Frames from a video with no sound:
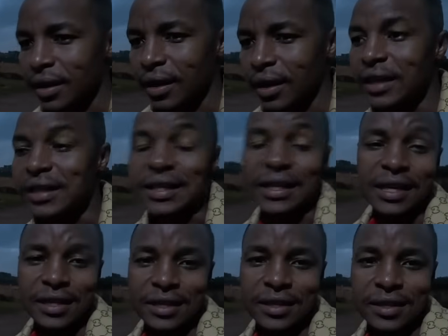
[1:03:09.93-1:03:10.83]
it
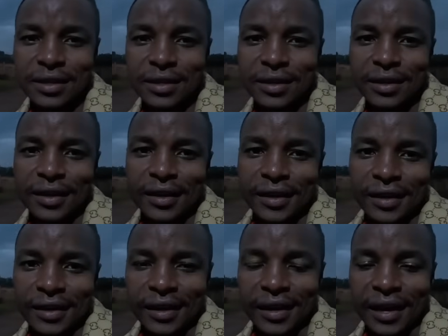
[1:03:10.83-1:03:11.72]
is,
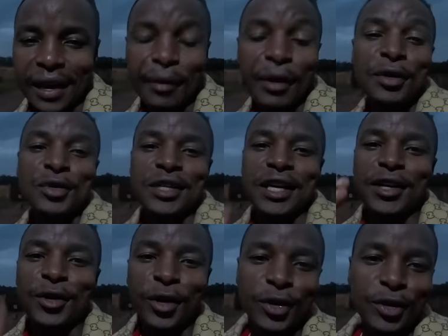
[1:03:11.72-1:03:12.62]
I want to tell
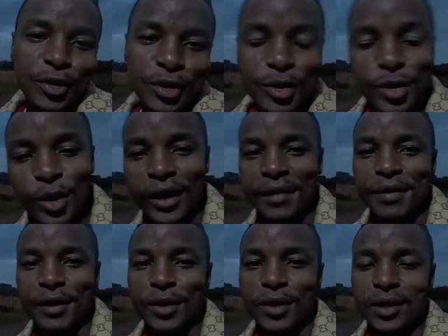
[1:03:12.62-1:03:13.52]
you also sorry,
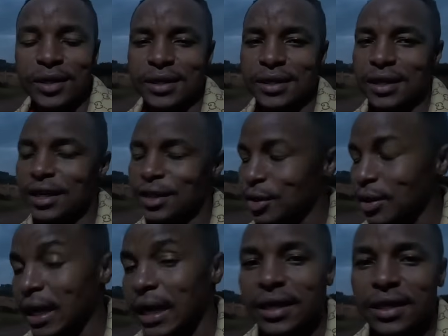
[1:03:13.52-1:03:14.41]
because it's not
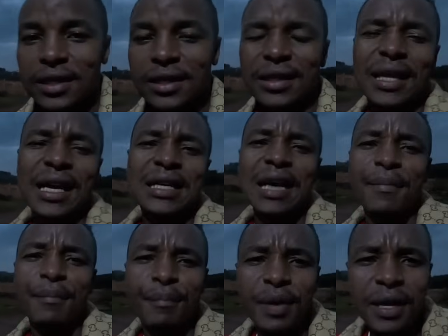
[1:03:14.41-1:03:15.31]
that a
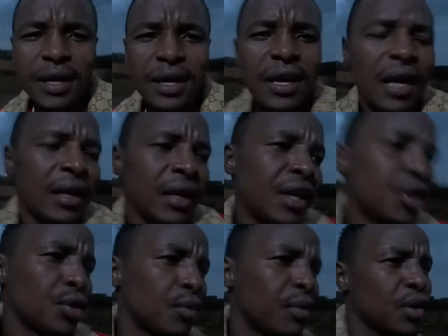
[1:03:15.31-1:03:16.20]
big an
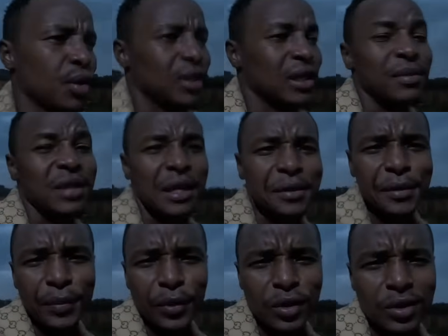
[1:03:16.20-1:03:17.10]
issue, because sometimes
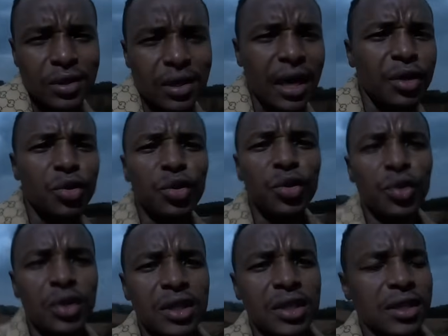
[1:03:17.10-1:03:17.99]
people try to
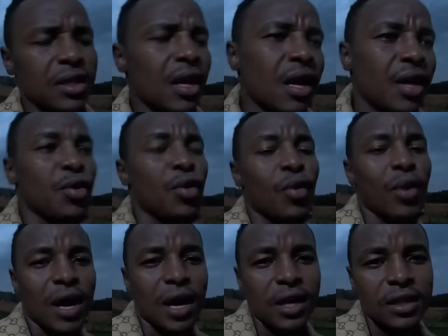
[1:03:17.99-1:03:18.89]
use your
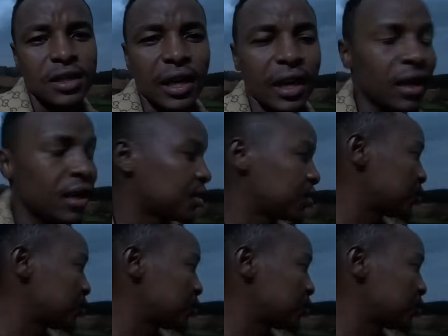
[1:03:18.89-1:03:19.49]
words against